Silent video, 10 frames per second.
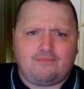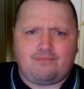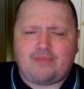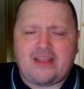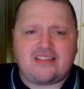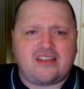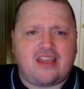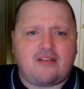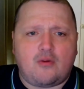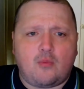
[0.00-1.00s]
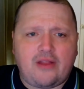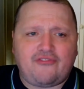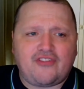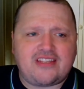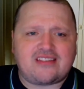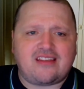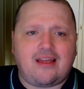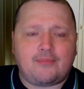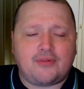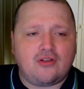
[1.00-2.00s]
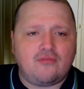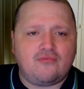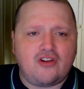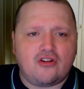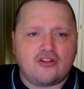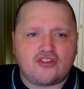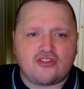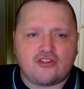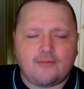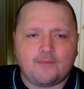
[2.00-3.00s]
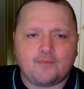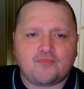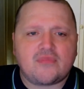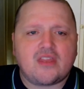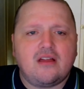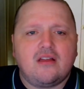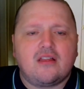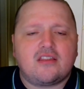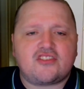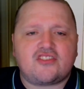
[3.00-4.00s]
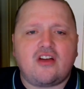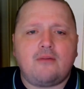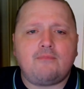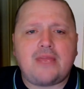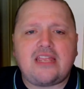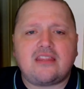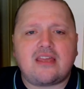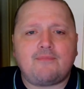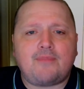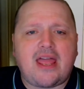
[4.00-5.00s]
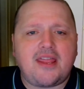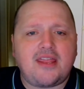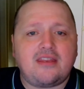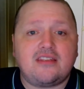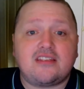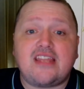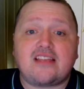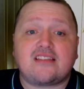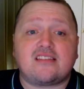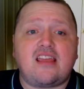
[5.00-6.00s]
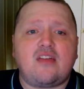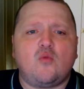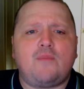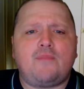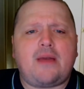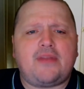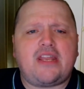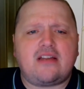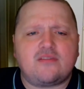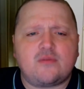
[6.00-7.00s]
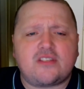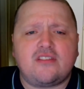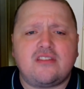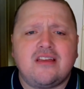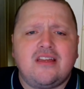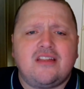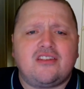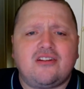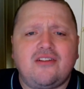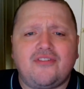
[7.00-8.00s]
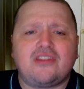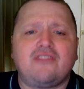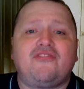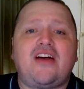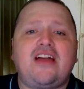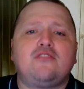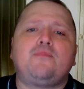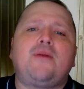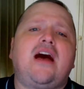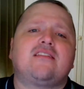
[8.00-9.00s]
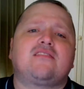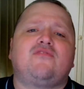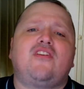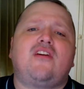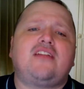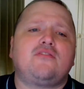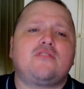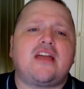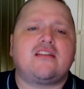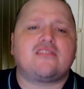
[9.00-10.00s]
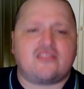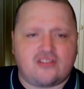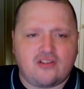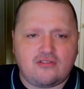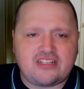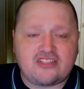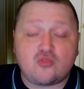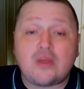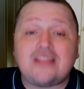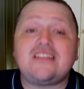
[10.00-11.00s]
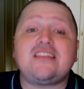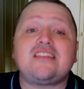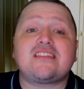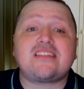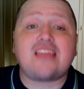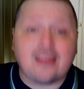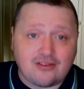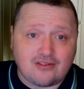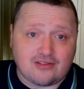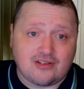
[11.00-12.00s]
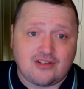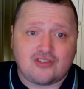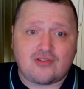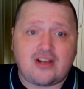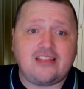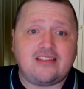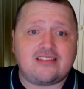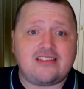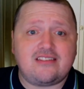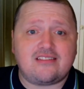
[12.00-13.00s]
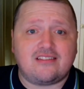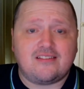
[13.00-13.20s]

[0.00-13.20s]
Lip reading: Basic error, wait for the tap, don't rush. The Storm made them pay in the next set when Pappenhausen delivered the final pass for Adokar to score his 22nd try of the season.